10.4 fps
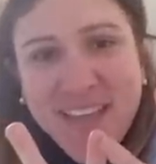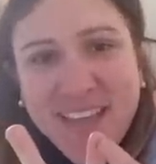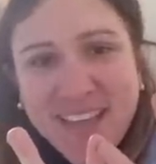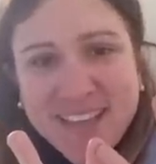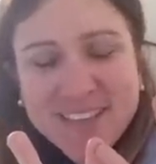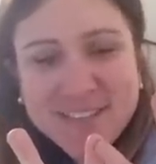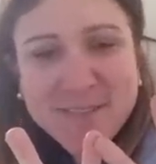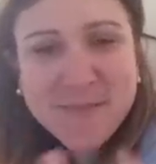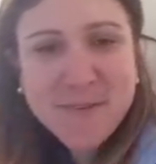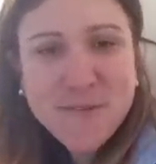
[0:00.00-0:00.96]
And
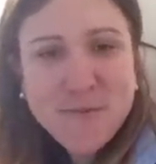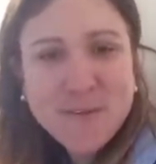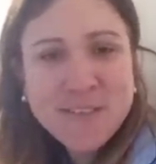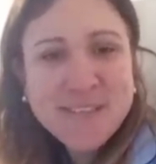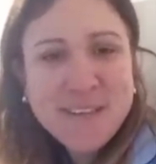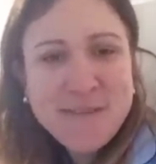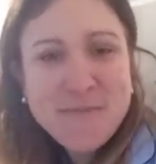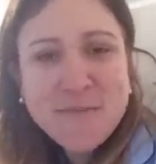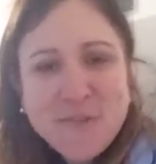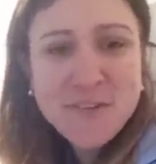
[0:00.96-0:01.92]
if you want to see
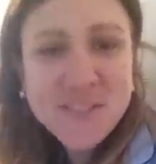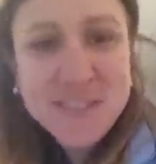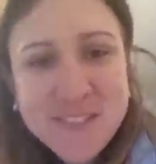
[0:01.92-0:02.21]
more,